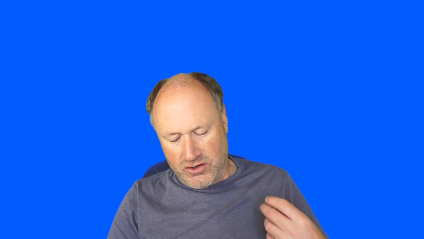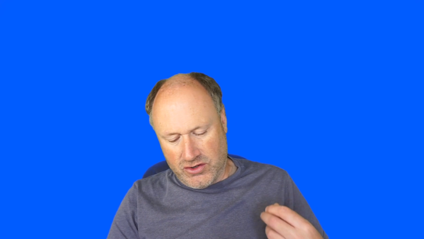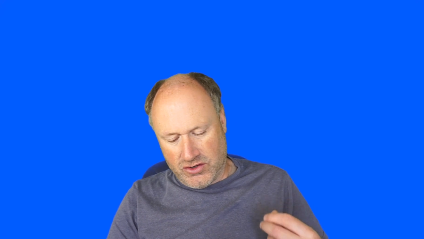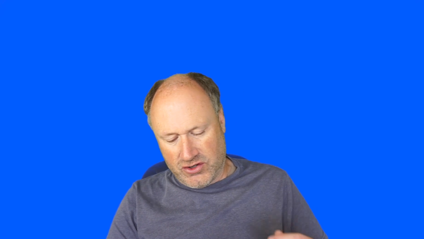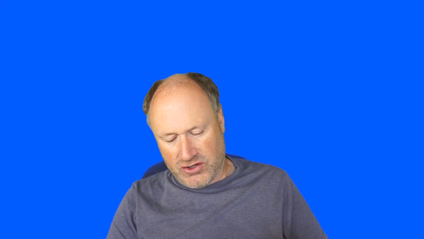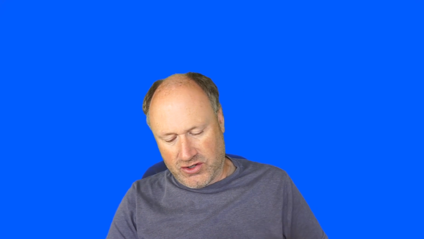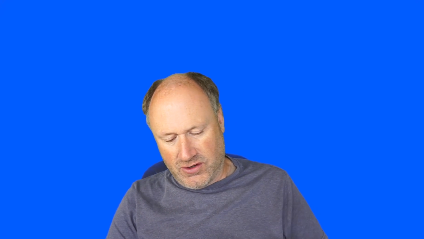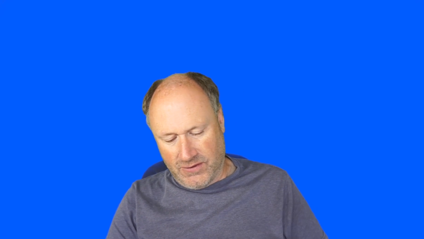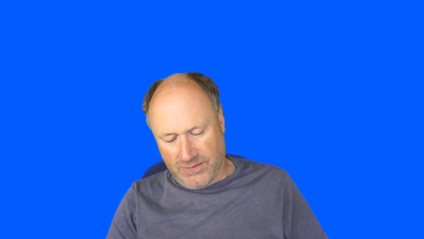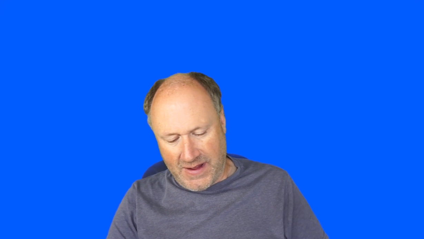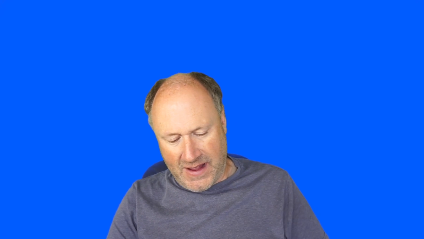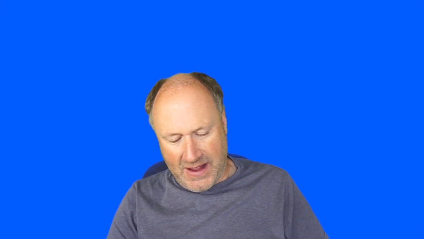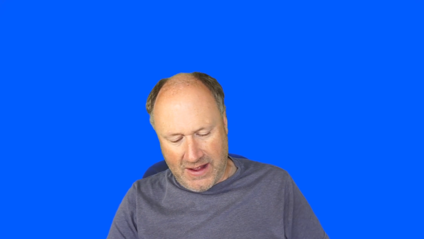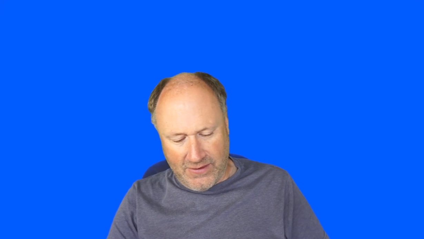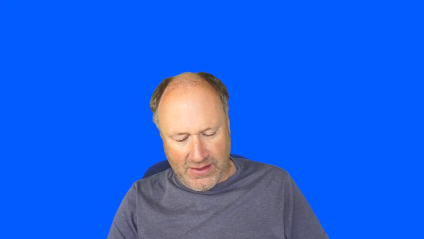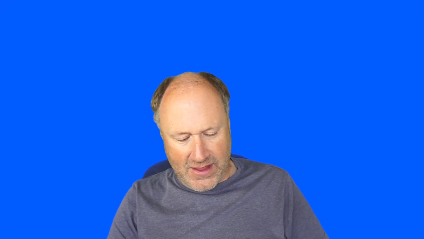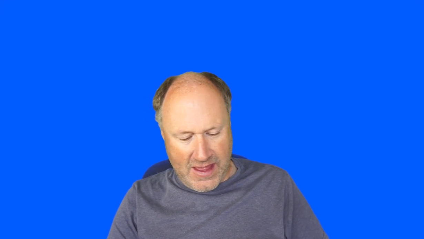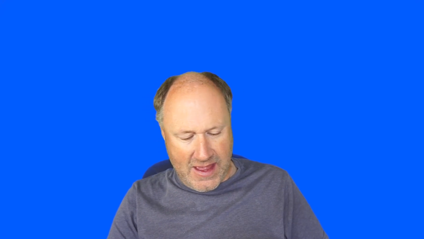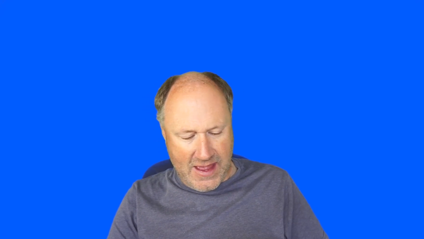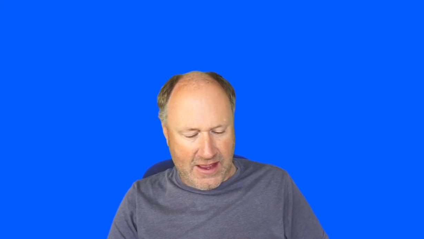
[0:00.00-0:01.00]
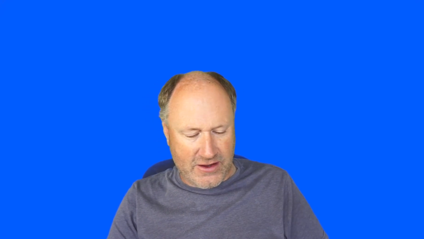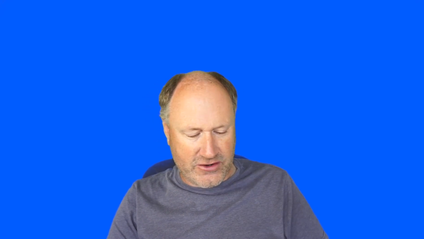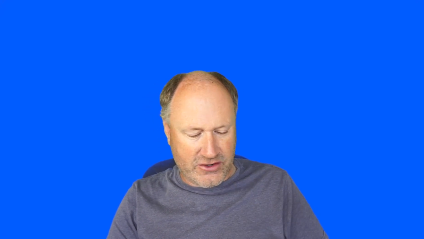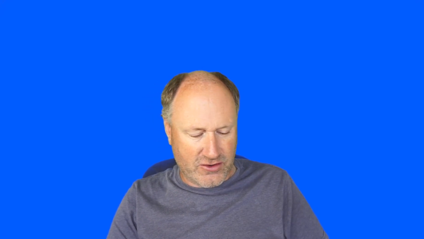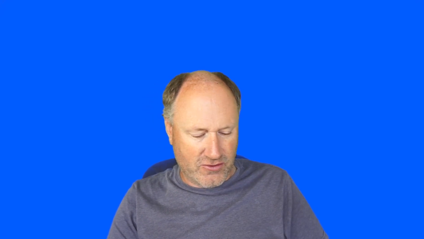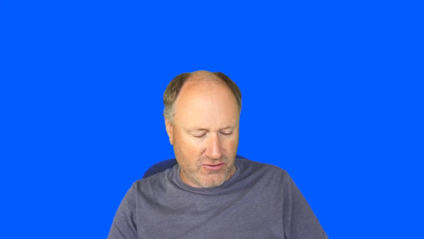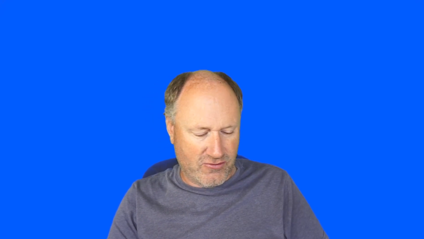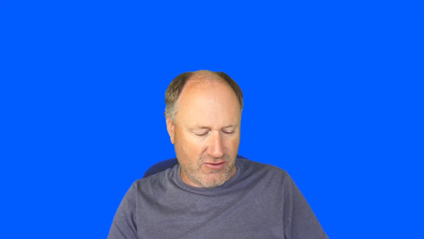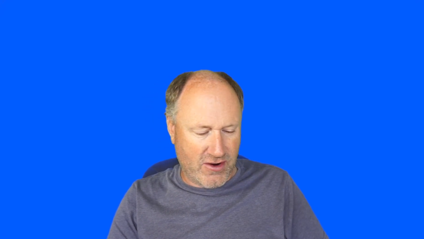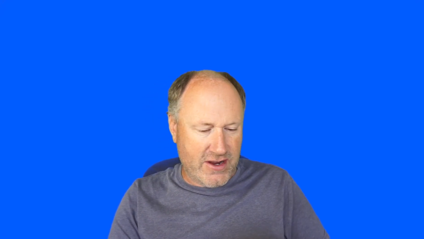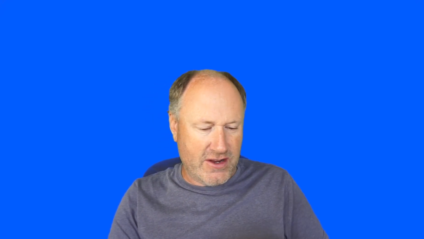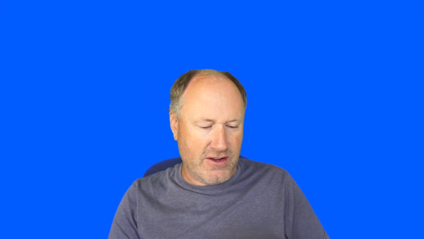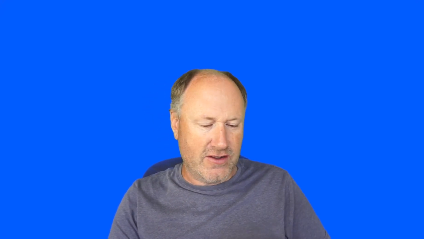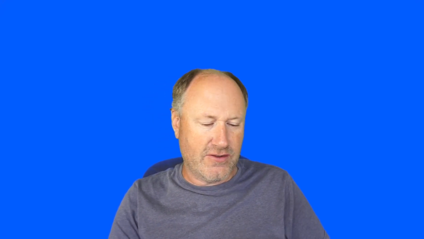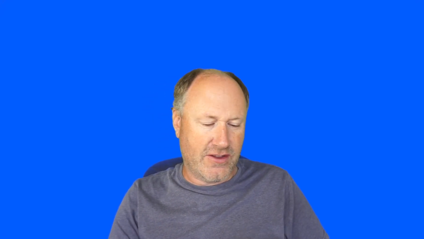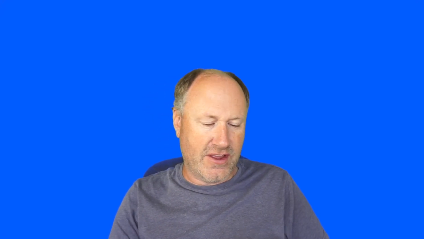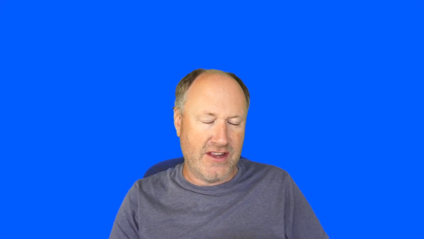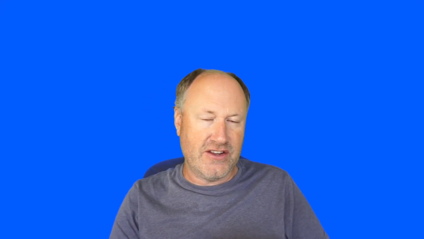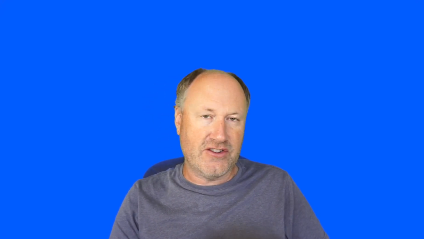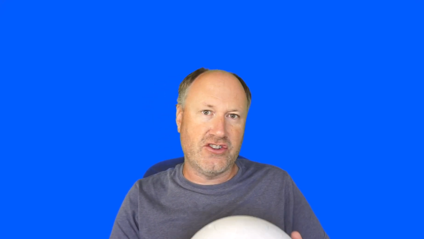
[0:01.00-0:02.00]
stuff out there, some great
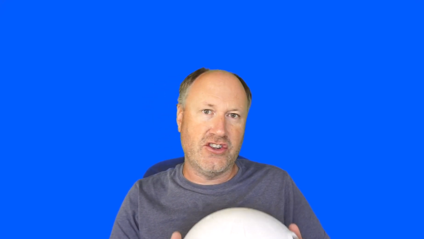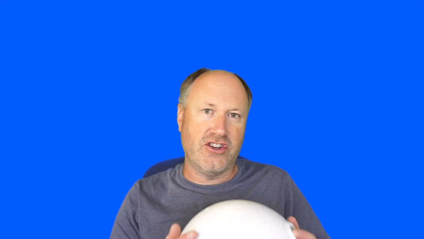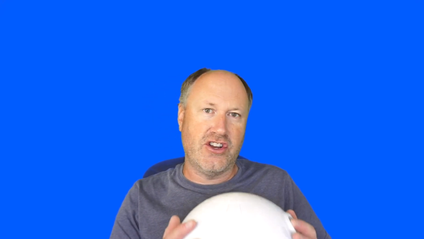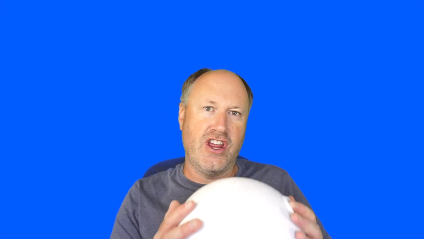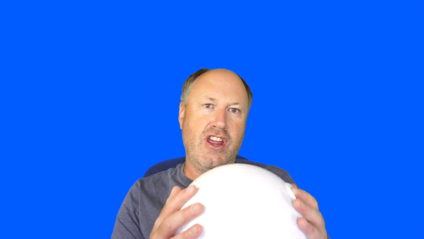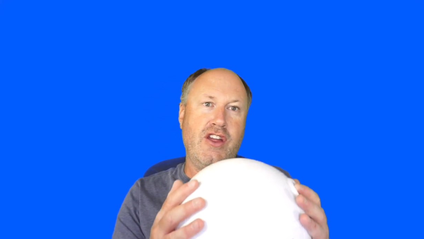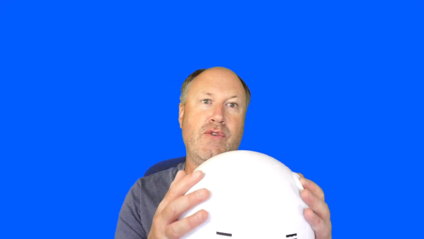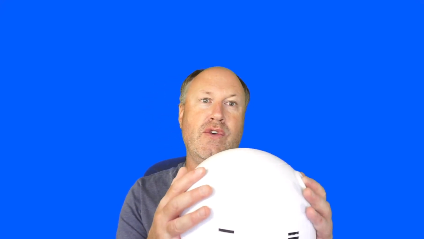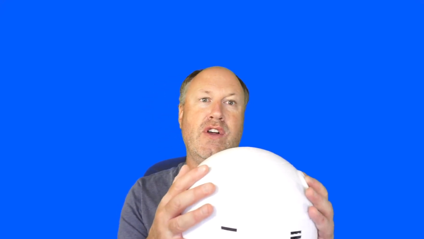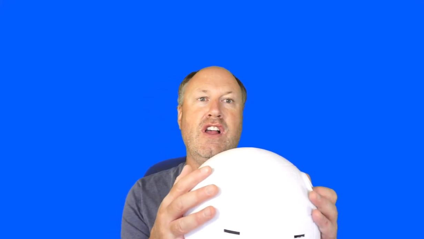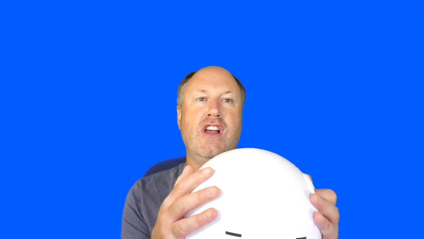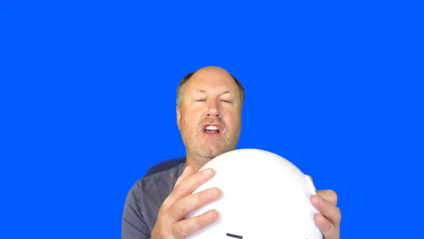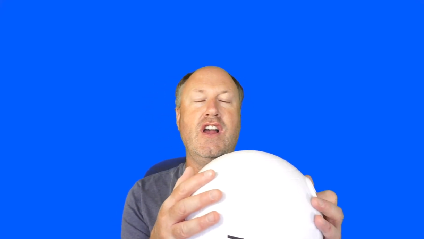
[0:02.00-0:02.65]
things to do.